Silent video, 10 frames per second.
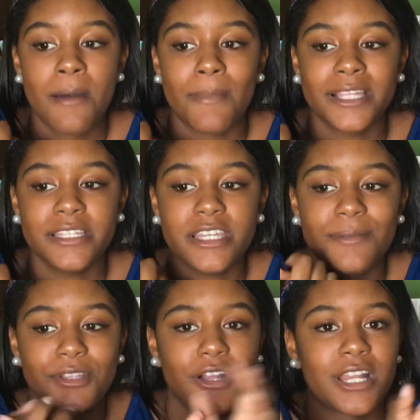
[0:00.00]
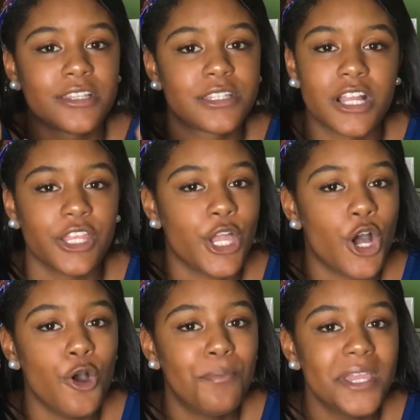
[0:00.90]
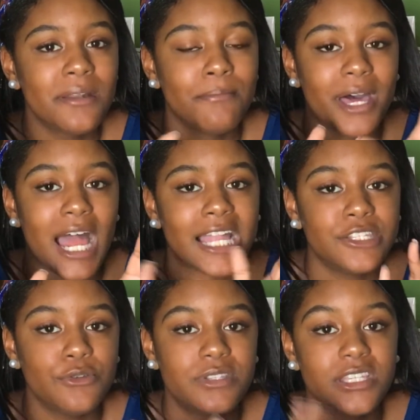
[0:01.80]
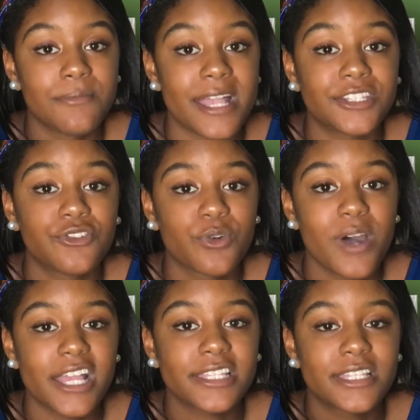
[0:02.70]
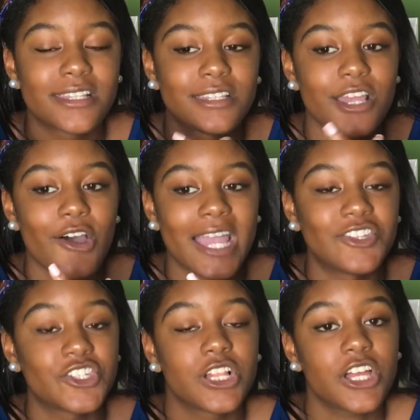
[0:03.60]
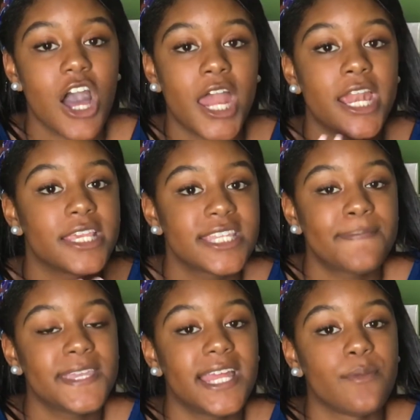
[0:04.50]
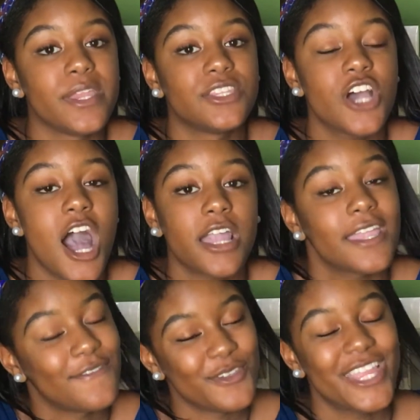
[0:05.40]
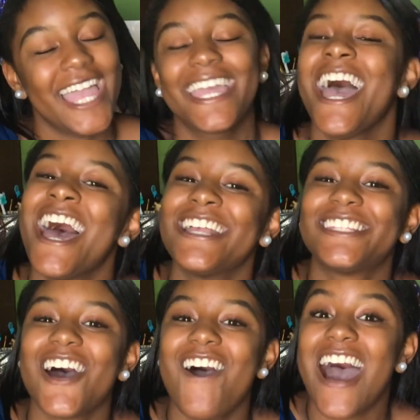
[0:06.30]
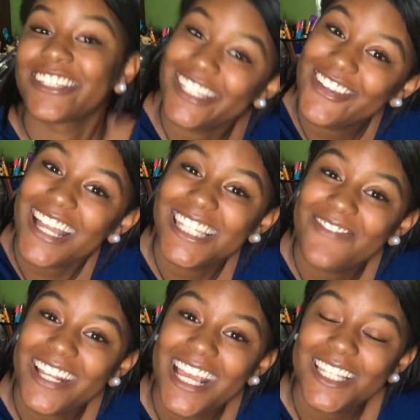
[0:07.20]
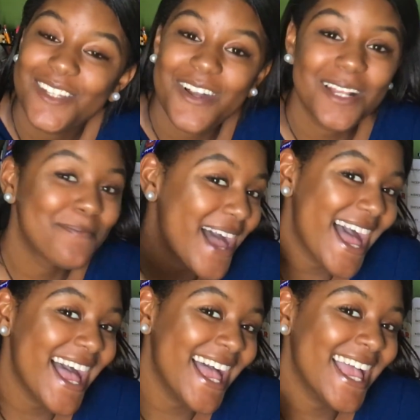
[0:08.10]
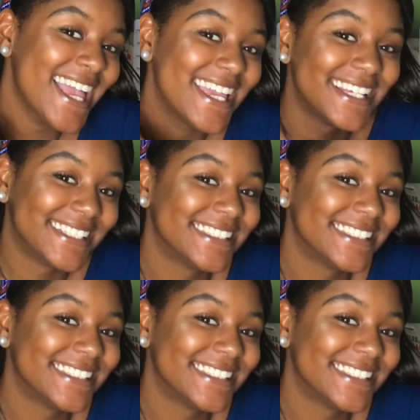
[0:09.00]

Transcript: My DMs aren't necessarily open, but I do see the message requests, so I can just click on it, accept it, and we can talk if you'd like. So I'll see you guys in my next one. Bye!